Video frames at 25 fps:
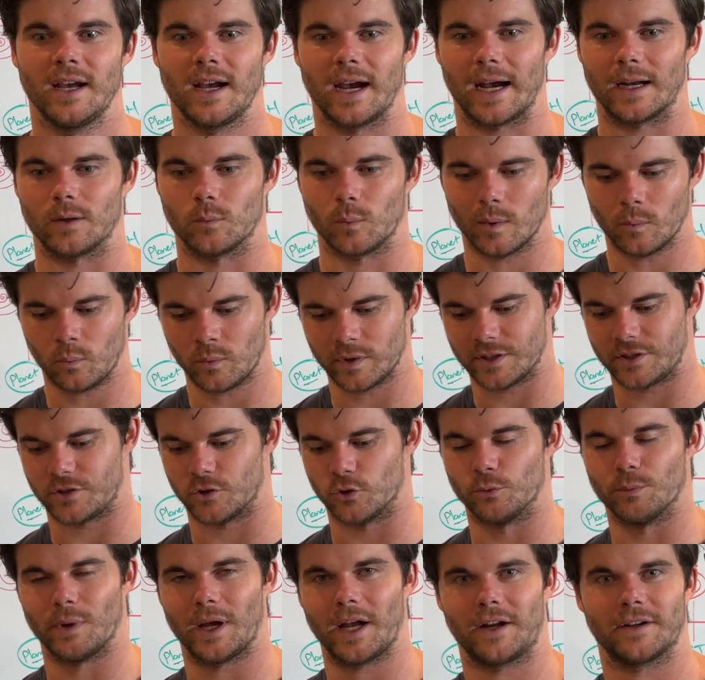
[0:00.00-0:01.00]
And when we
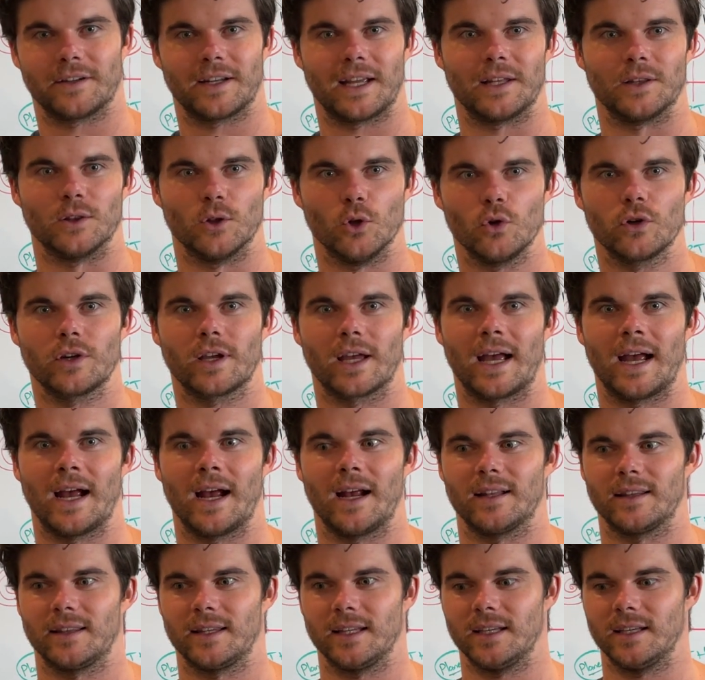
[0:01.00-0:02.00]
zoom out and look
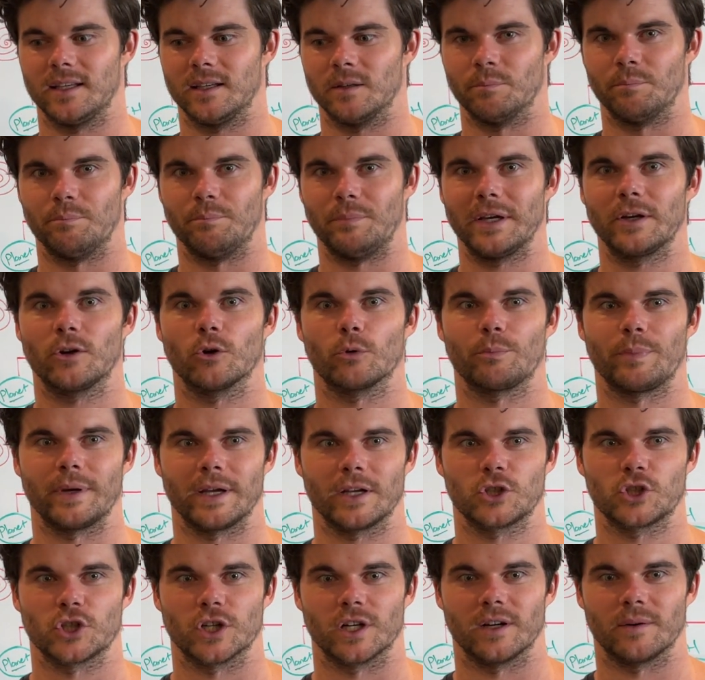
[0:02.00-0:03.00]
at the bigger
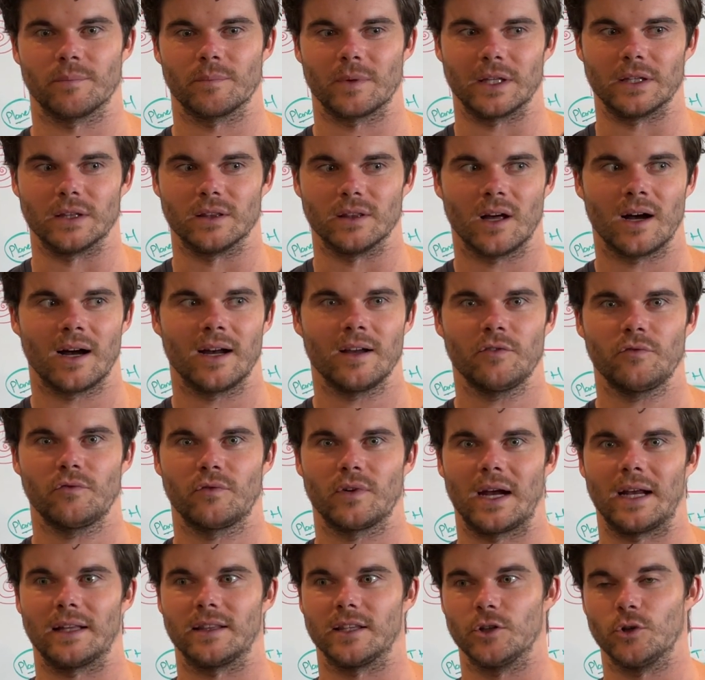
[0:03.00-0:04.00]
picture in life
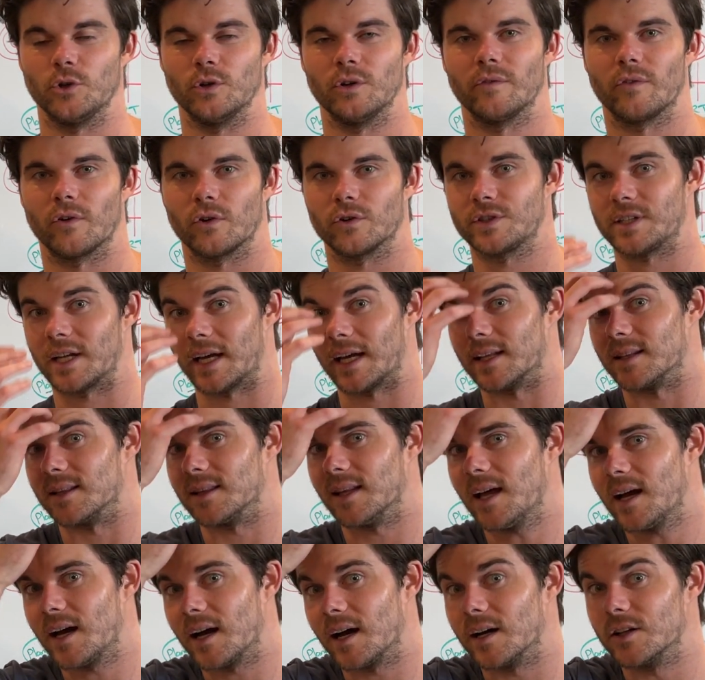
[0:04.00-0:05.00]
and the universe at
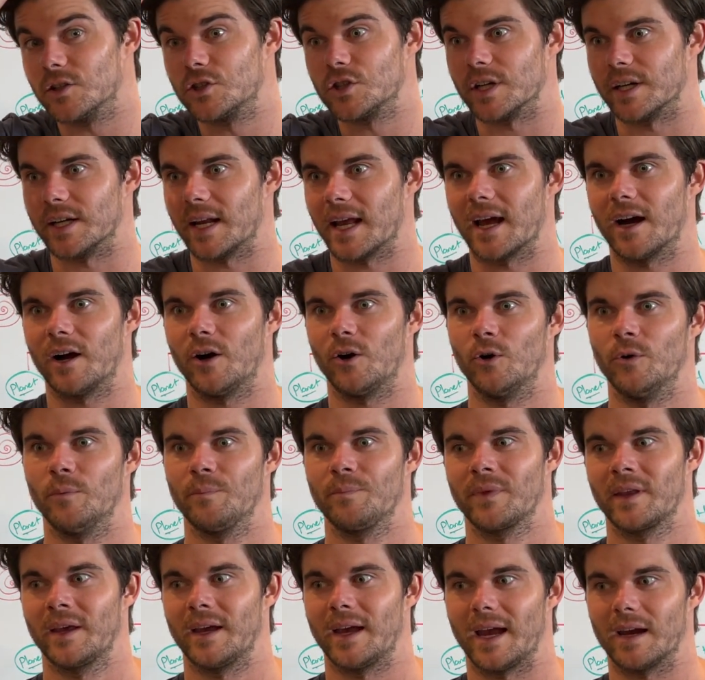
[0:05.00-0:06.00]
large and how
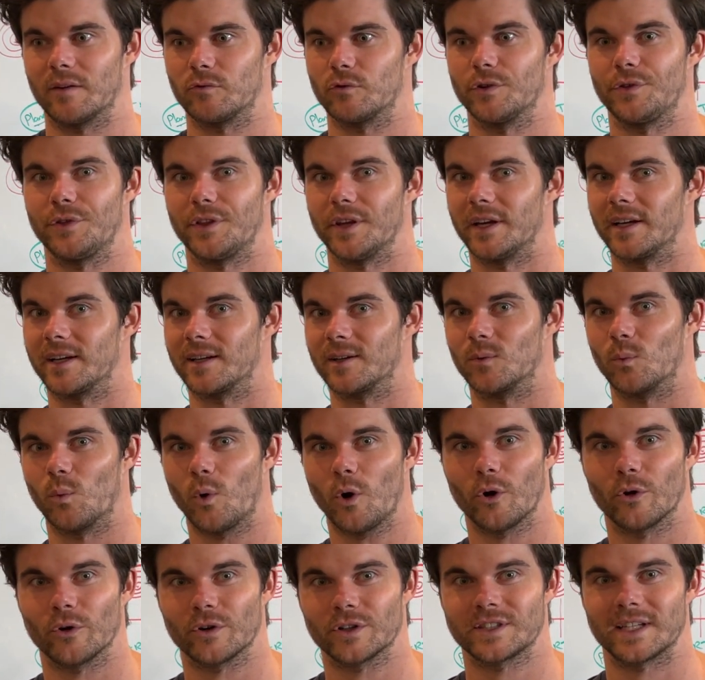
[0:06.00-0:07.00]
everything
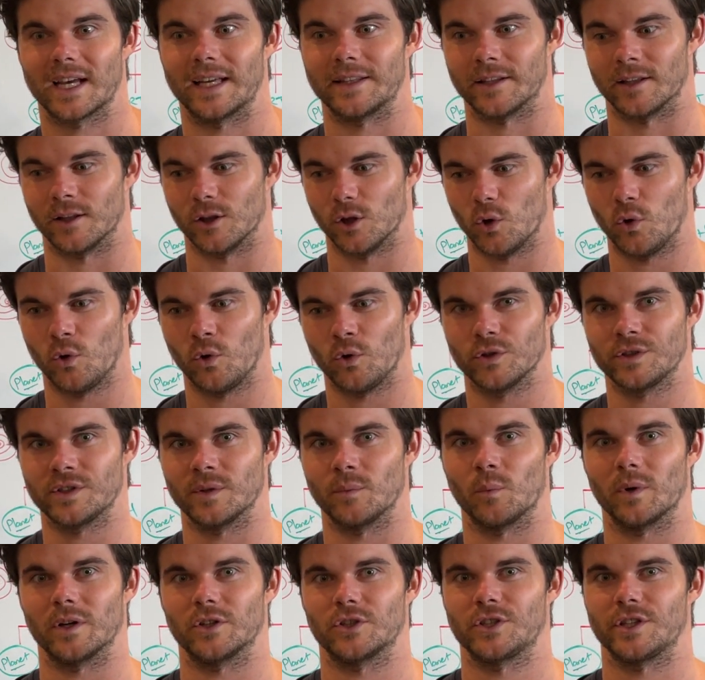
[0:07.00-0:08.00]
works and the laws
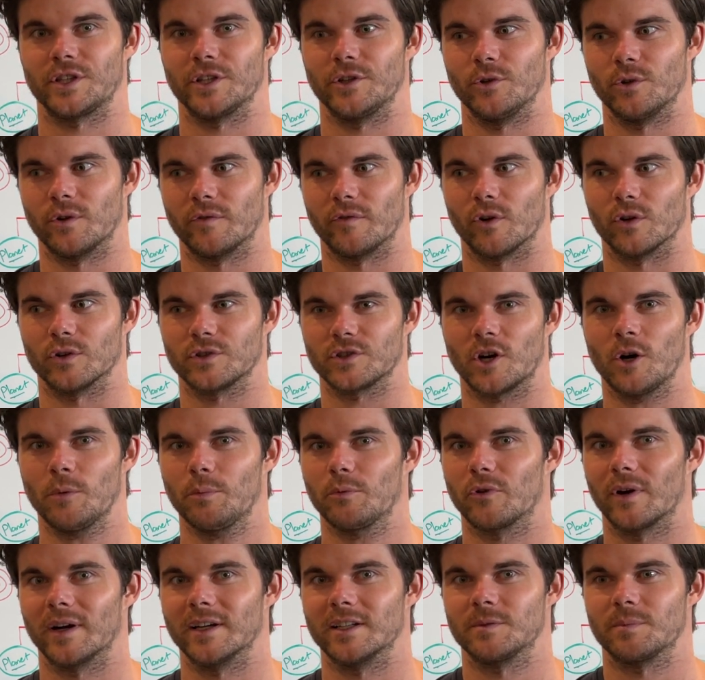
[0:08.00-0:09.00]
in which the universe
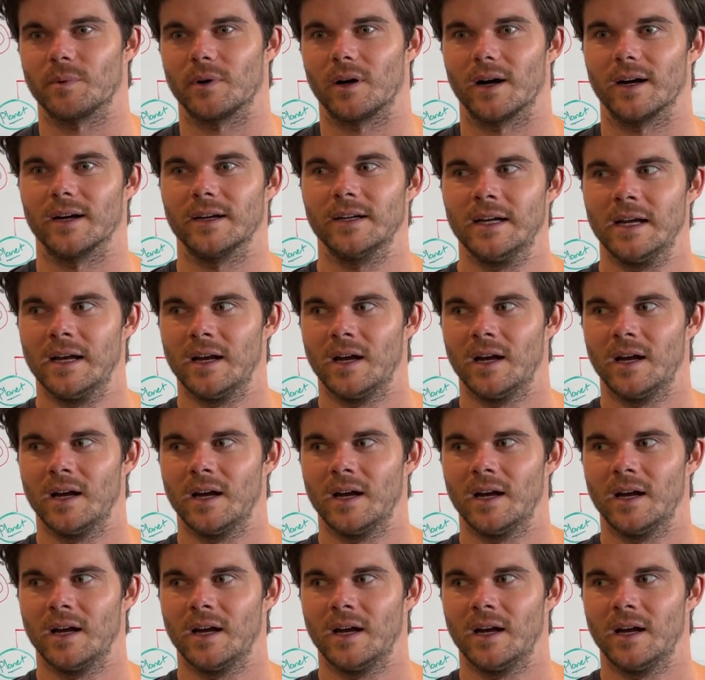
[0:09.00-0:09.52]
operates by,